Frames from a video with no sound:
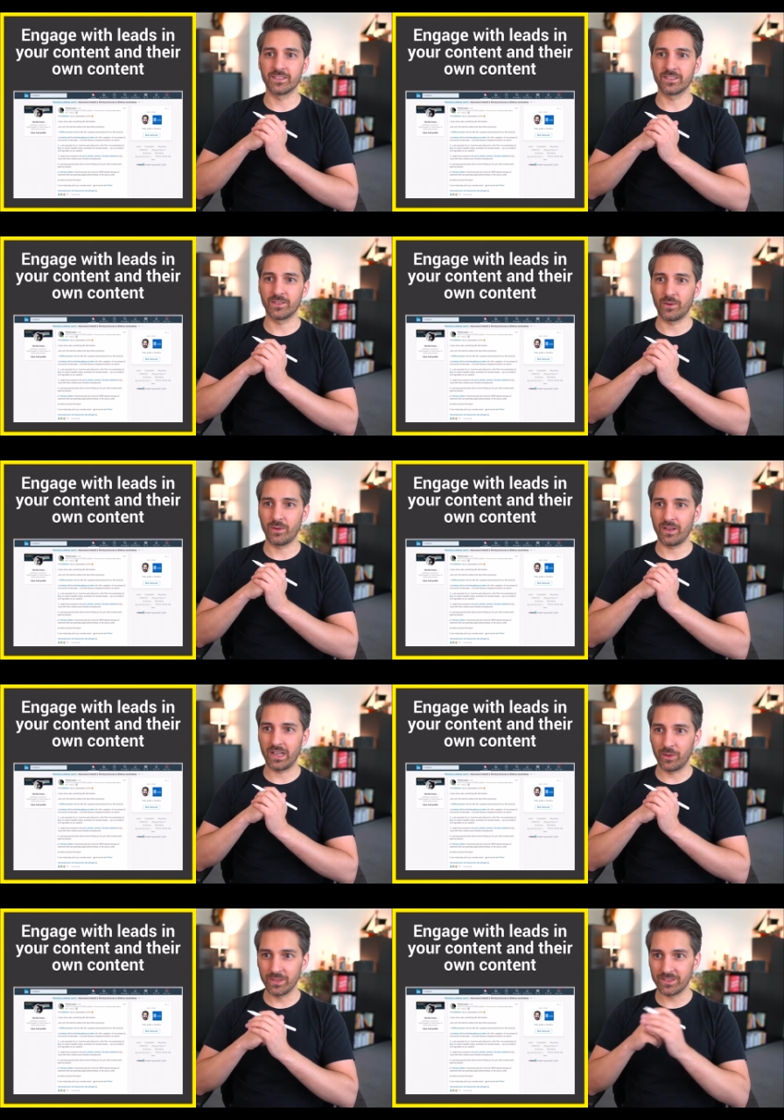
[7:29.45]
So
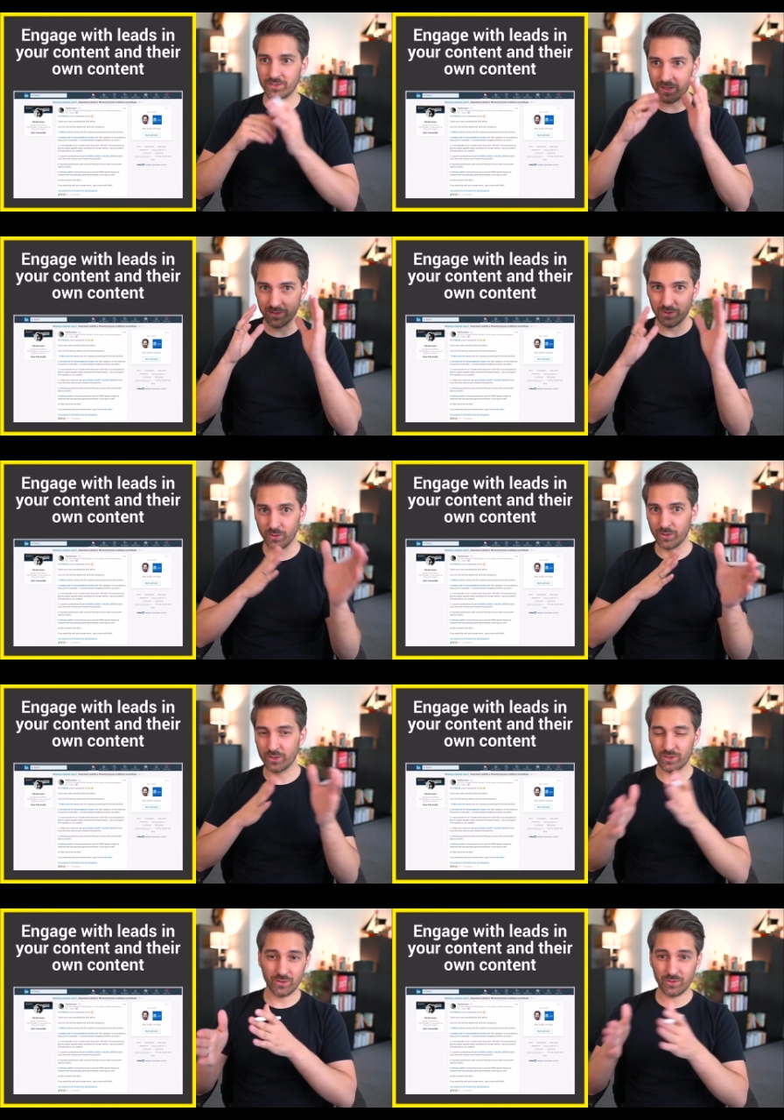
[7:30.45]
I always try to look
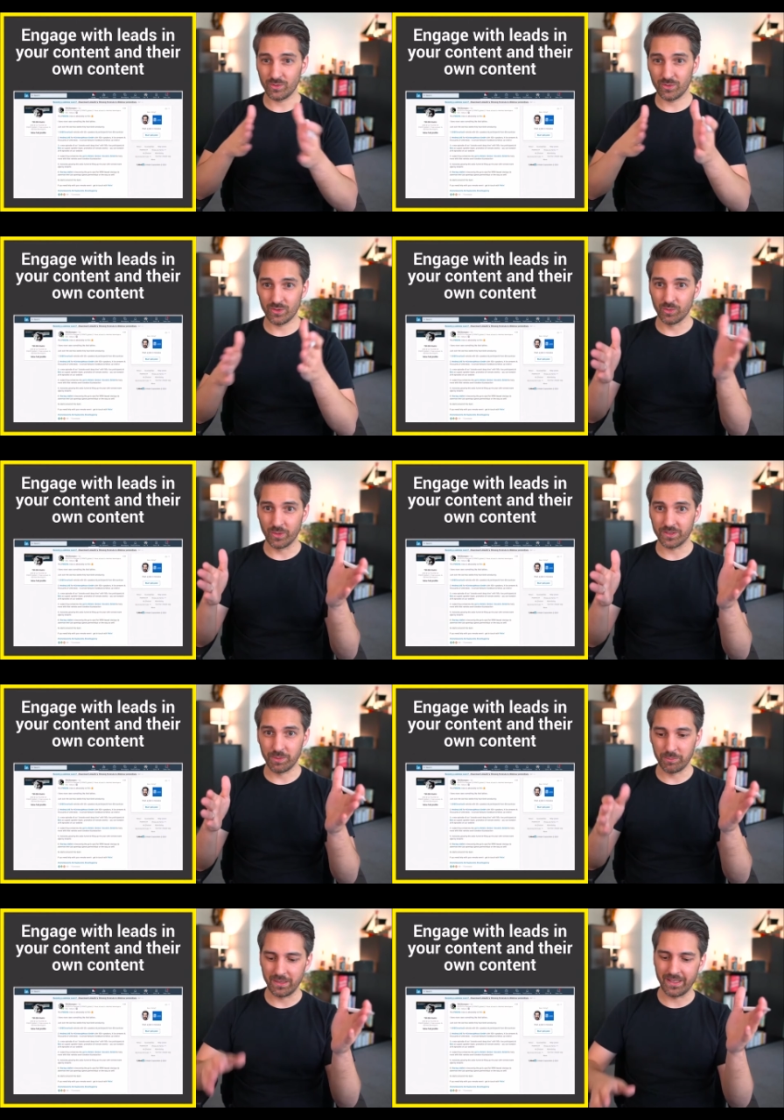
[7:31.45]
towards
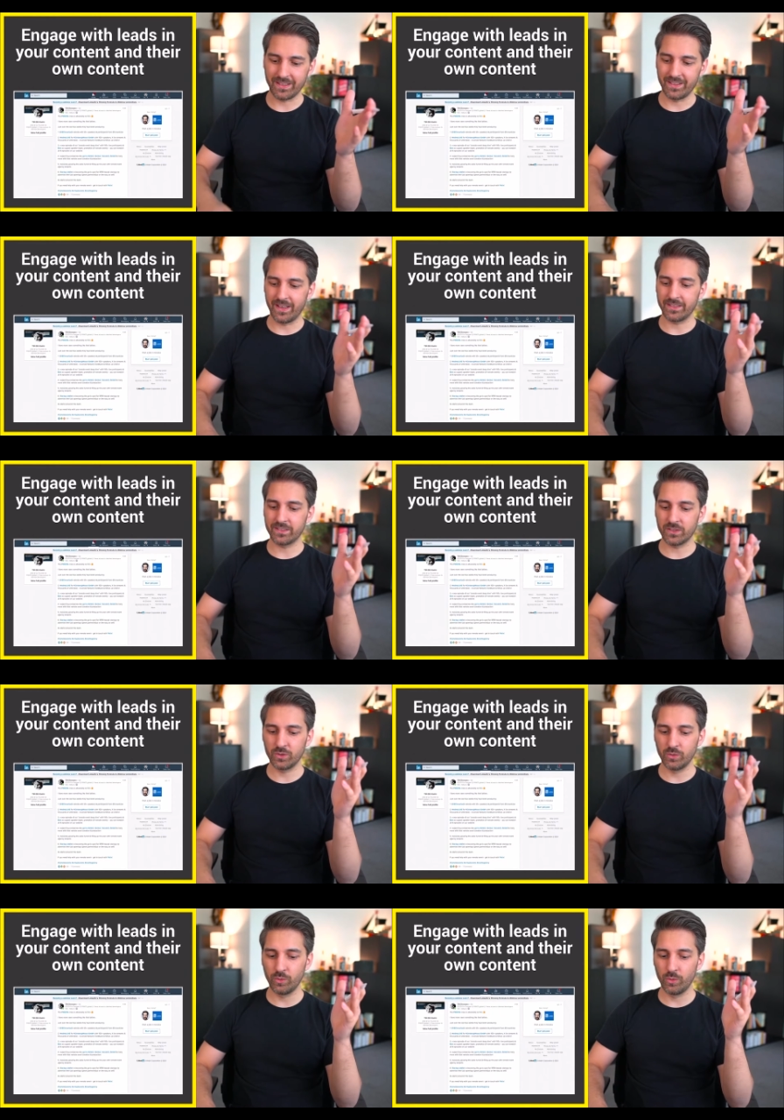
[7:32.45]
people like that
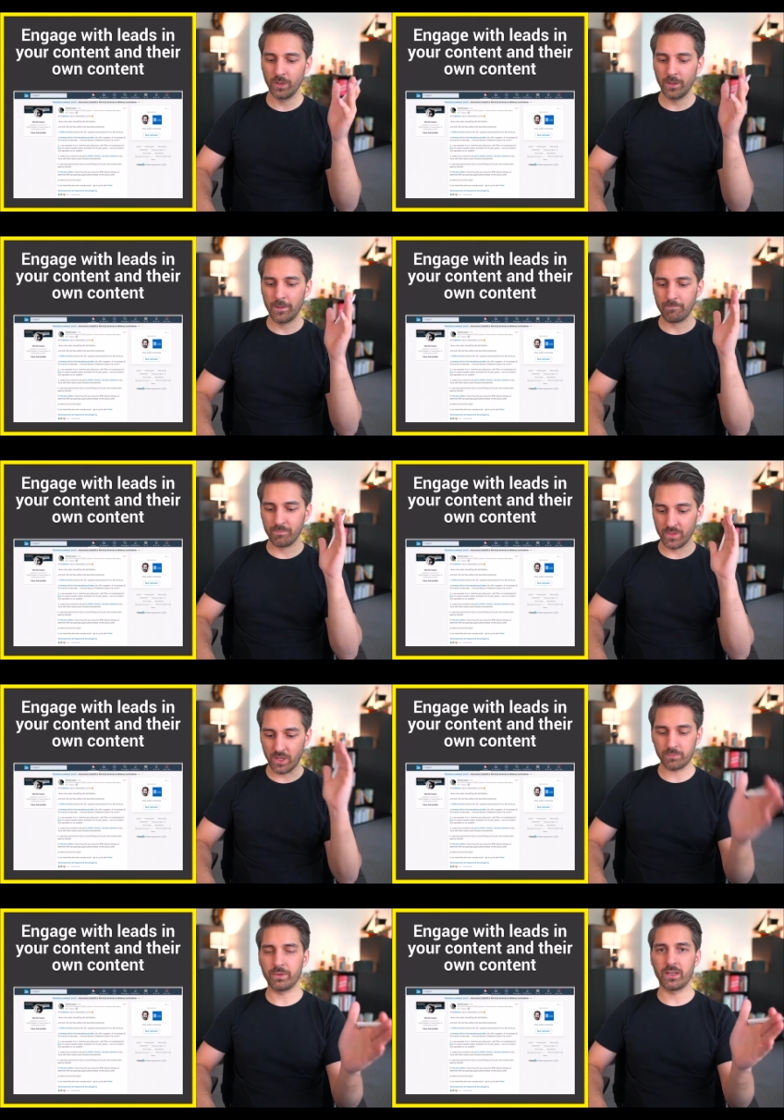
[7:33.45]
to
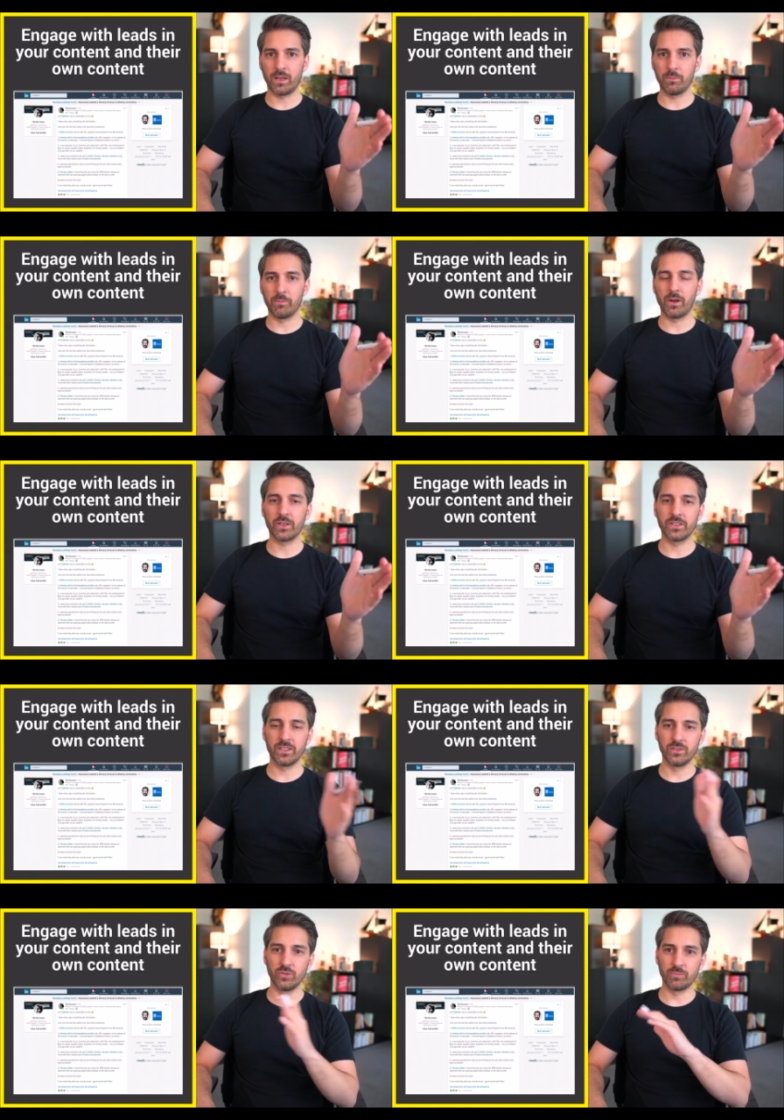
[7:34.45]
not become a
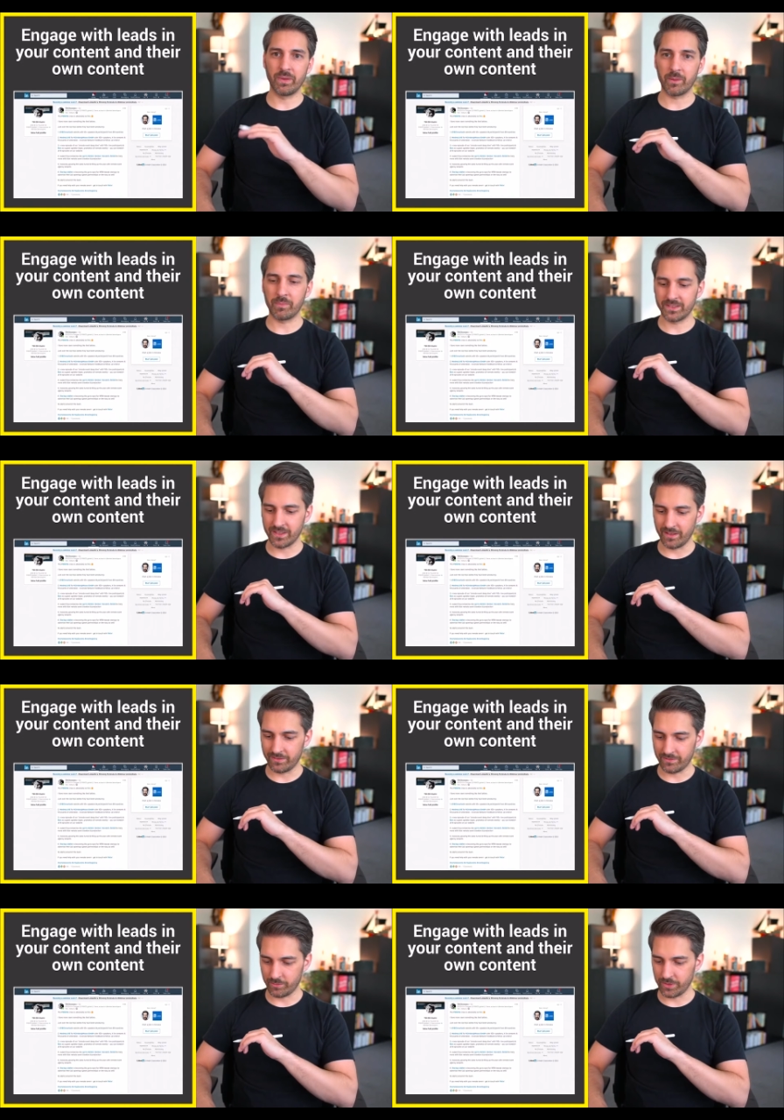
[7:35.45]
marketing douchebag
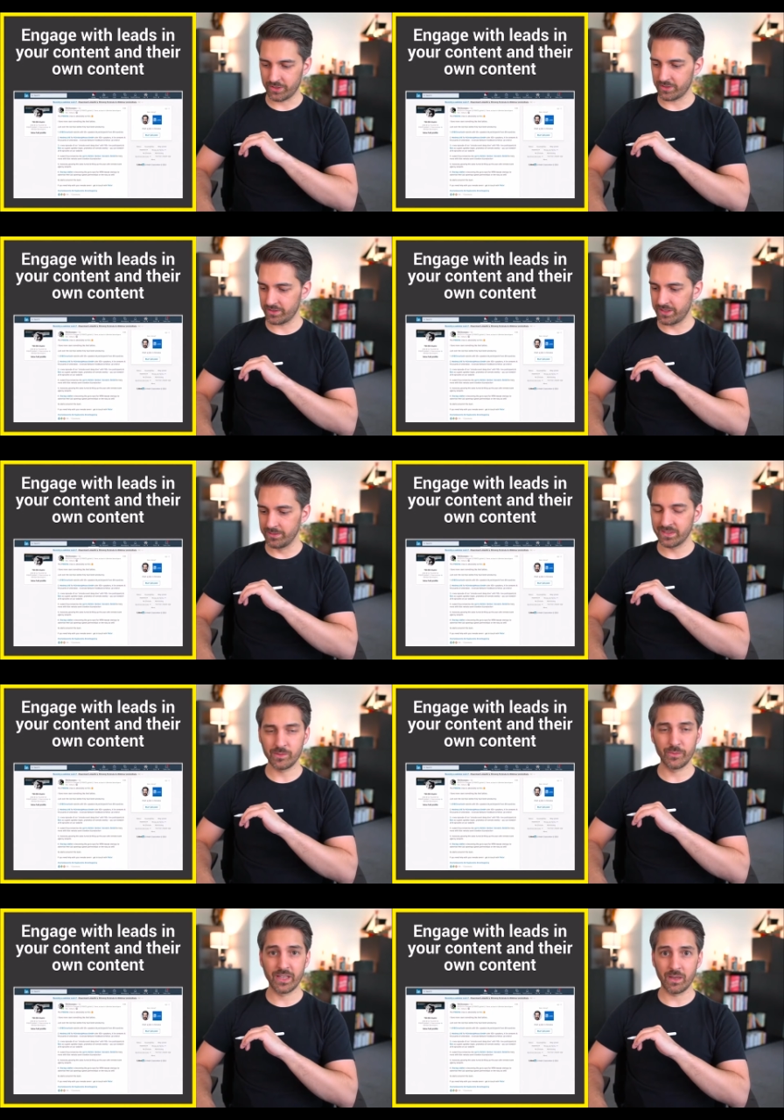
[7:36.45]
myself, which seems to
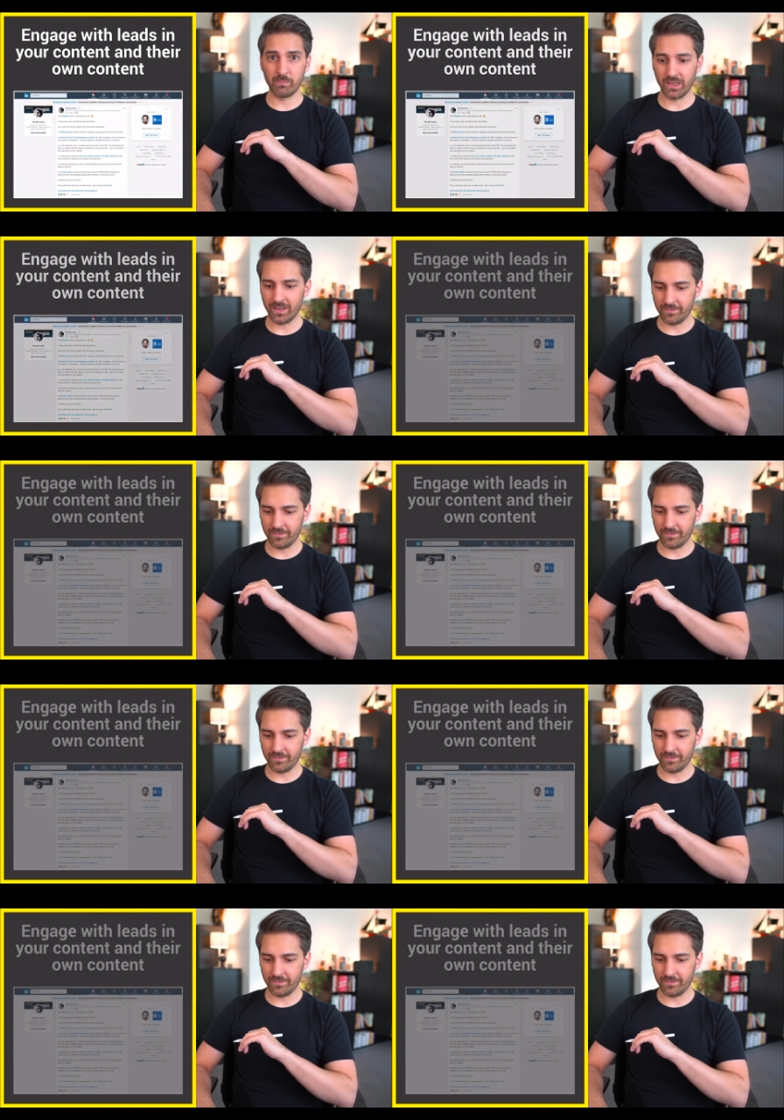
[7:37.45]
become my life